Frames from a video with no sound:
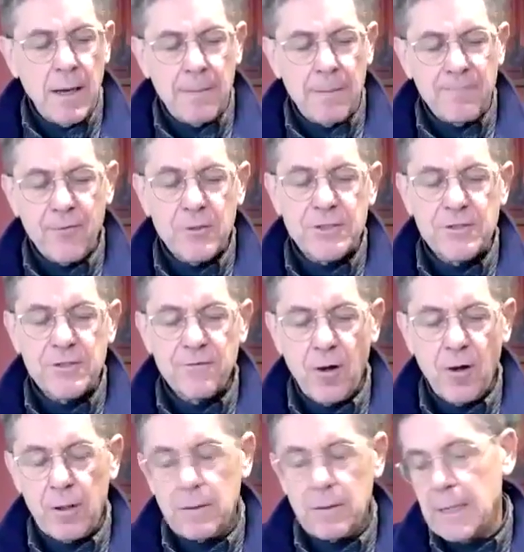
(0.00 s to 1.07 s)
first of
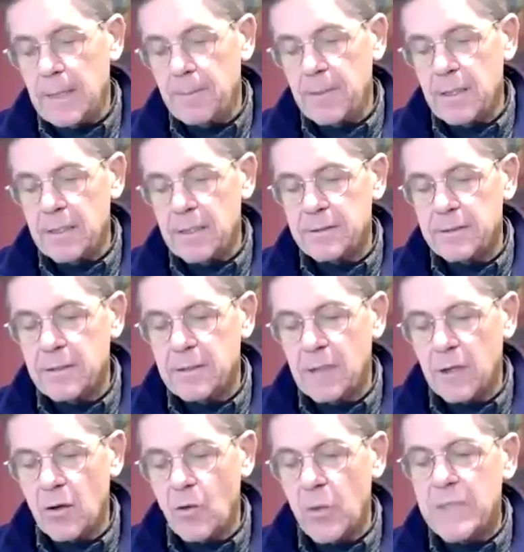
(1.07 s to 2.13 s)
all, the
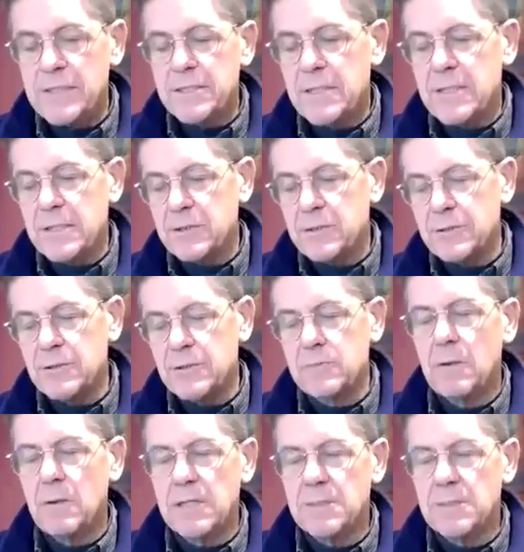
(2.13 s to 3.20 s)
quintessential
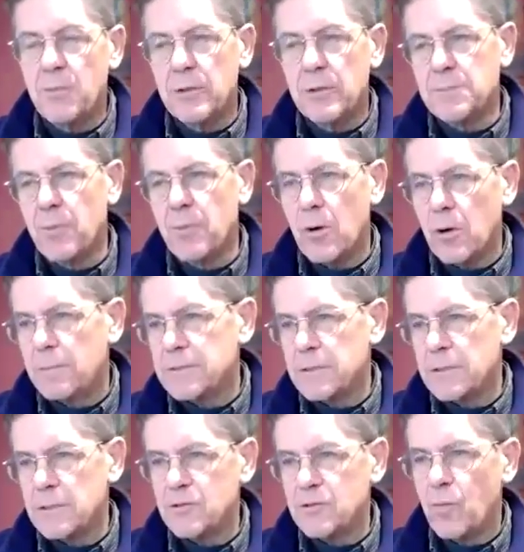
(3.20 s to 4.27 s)
School of Lost Borders program is a